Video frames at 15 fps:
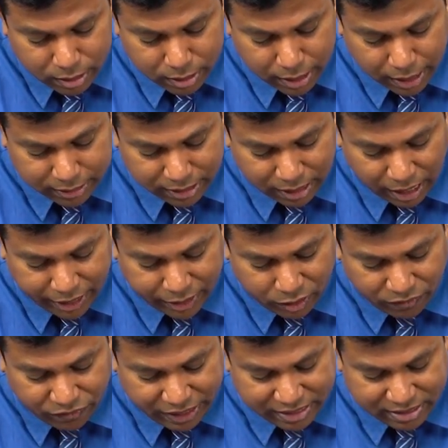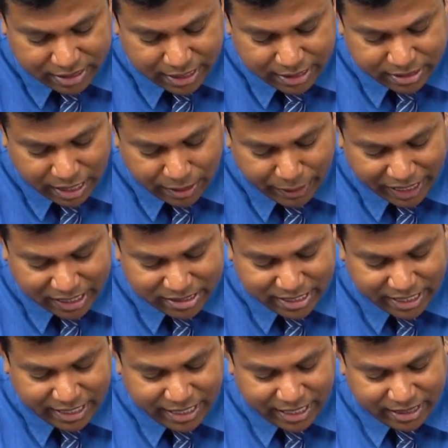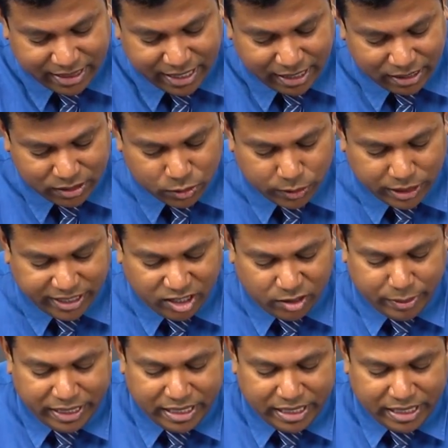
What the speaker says: That is a line of incidence. I am extending that so that it will be